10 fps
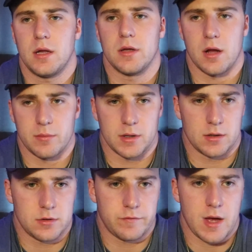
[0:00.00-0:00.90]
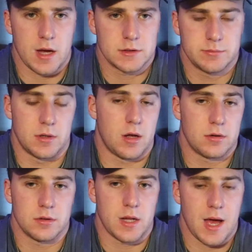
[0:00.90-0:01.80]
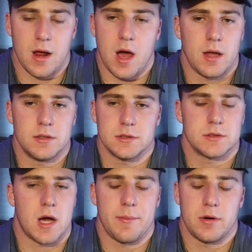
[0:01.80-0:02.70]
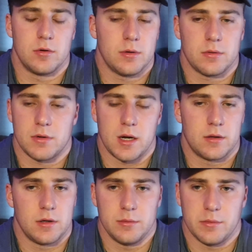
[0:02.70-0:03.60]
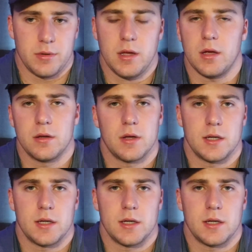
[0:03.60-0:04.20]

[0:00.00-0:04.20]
And then I'll bring up the facts. But other than that, I'm a normal, regular human being.